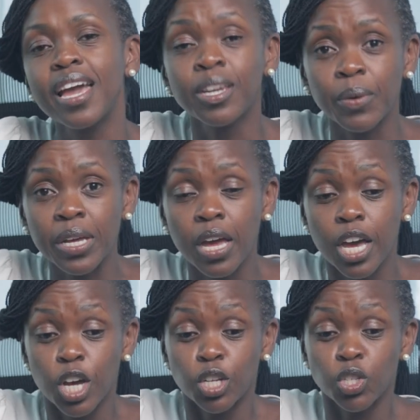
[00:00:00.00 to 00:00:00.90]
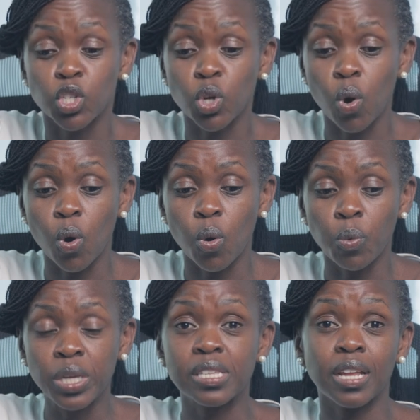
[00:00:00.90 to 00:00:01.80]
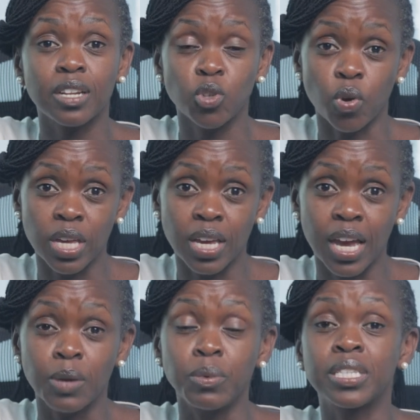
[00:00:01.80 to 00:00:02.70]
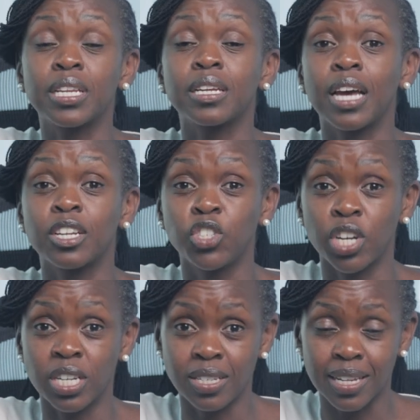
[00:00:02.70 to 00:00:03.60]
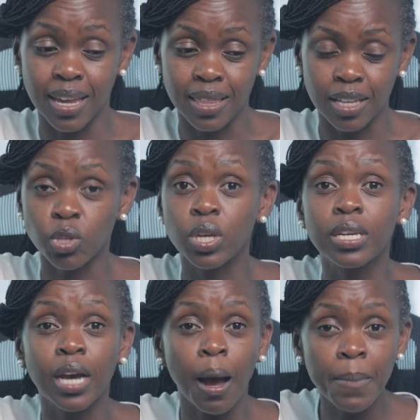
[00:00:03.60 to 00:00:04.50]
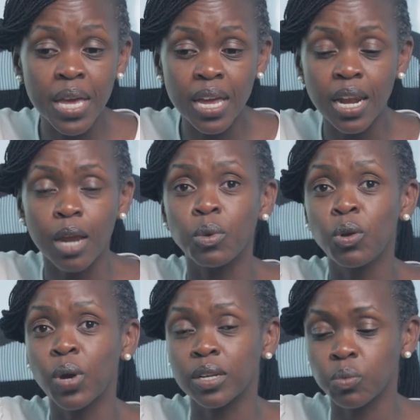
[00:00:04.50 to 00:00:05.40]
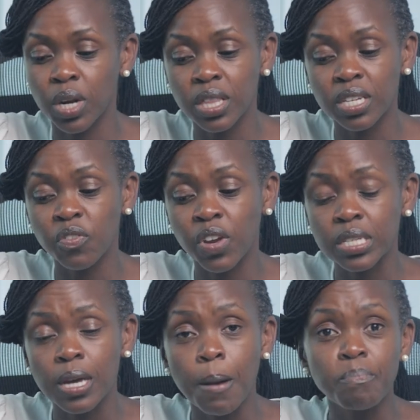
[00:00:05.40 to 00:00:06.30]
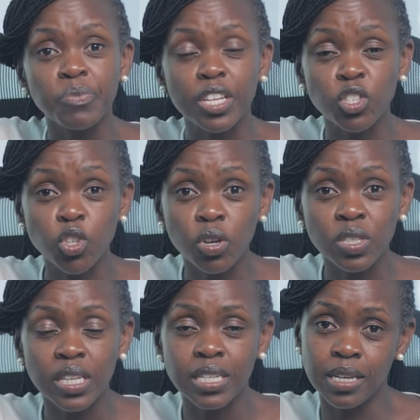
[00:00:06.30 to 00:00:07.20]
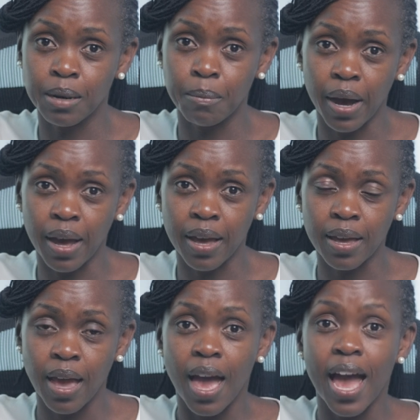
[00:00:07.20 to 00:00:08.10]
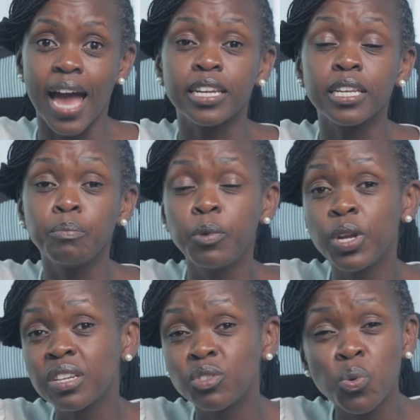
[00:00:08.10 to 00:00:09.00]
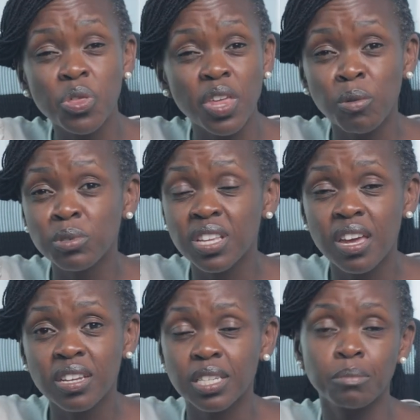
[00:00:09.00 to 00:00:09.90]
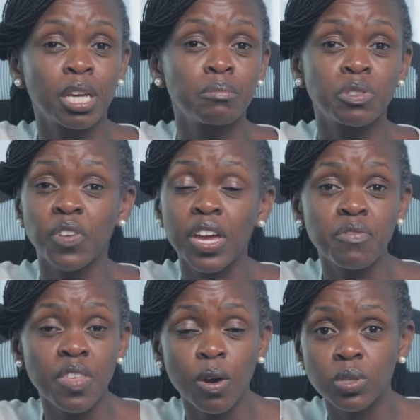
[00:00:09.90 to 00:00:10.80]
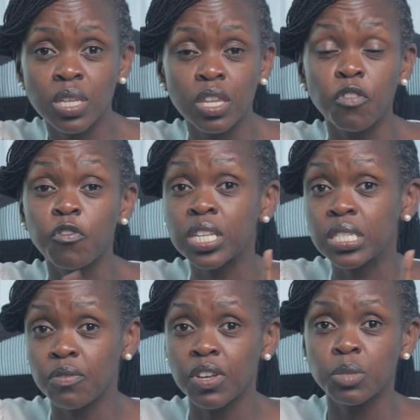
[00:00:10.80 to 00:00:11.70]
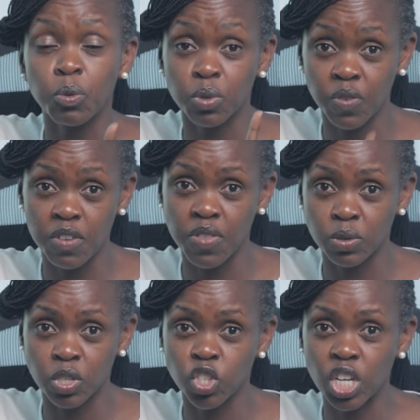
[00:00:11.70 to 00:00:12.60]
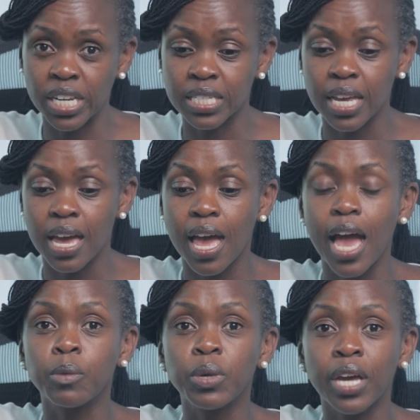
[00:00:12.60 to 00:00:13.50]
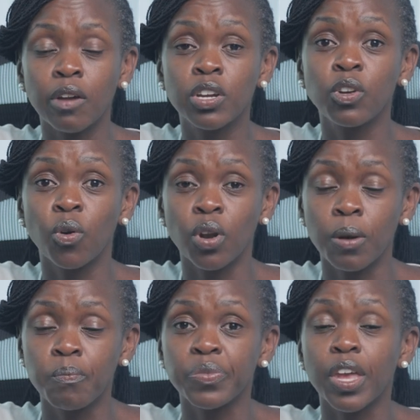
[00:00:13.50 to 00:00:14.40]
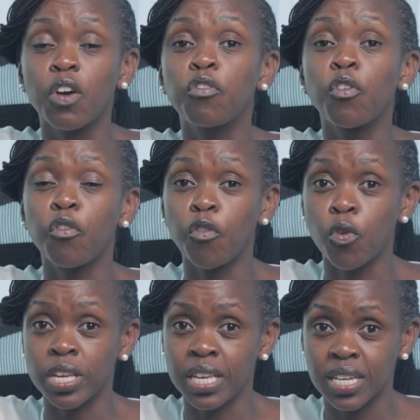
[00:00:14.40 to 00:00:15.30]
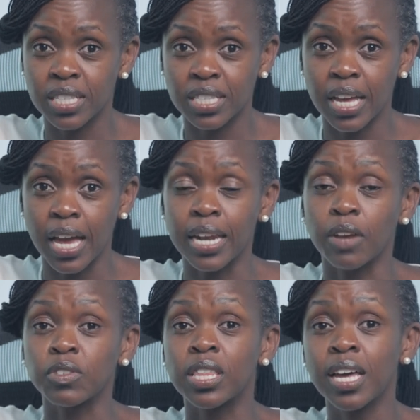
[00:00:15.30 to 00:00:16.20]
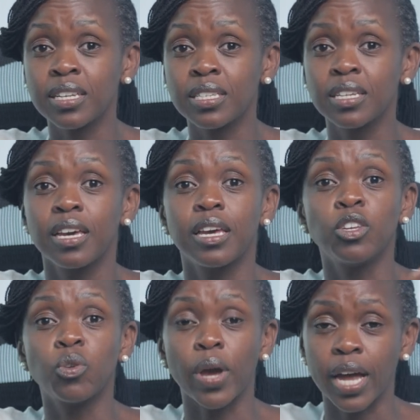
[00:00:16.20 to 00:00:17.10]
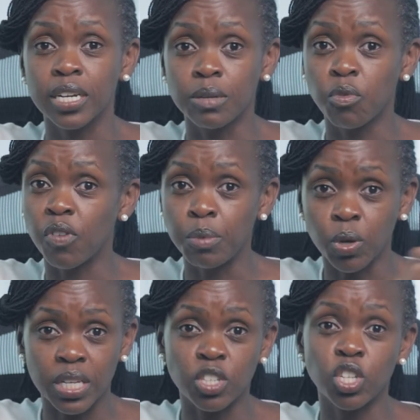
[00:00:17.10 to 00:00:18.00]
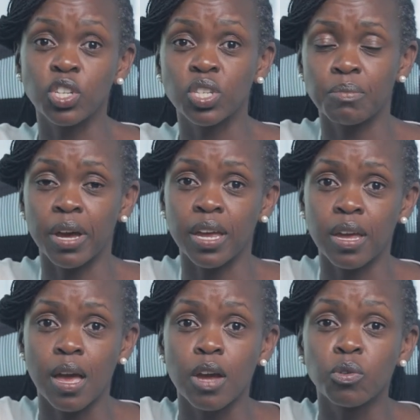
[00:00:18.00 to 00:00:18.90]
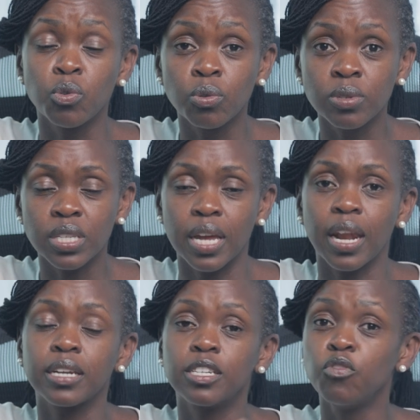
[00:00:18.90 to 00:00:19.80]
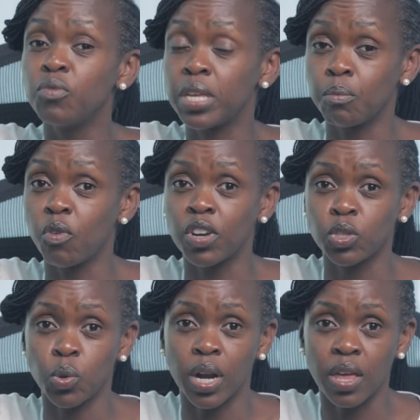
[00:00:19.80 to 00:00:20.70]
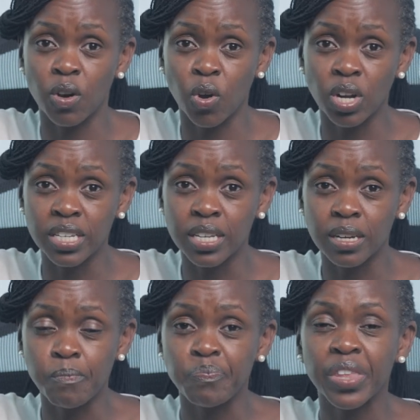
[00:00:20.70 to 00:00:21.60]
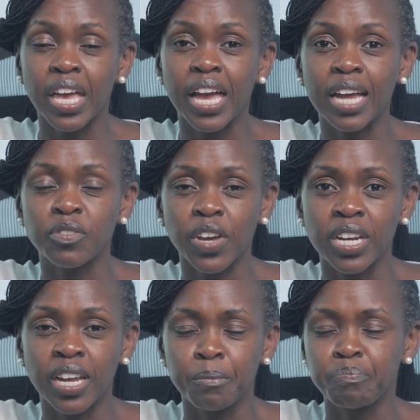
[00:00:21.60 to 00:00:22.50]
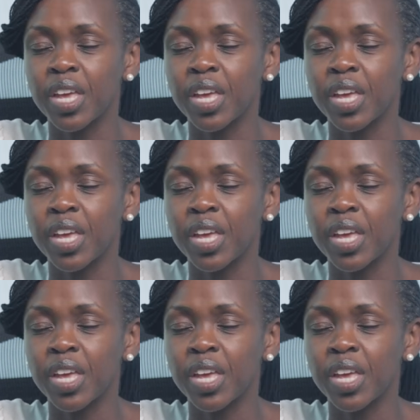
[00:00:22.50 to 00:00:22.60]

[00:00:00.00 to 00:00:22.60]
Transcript: Anyway, so we start talking and we start our journey together. So he'd come in and we look at what are the different stocks that he can buy, and he'd bring 2,000, sometimes 5,000. The first investment was 5,000 shillings, and we carried on for 4 years. And after that, I handed him over because I changed my roles and handed him over to another colleague at Faida.